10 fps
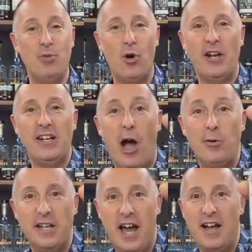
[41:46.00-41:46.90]
Morgan
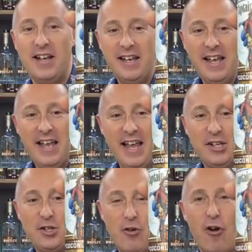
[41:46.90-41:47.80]
coconut
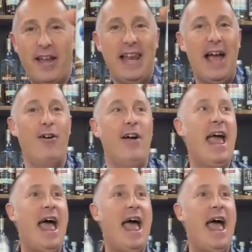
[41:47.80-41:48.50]
is rocking out.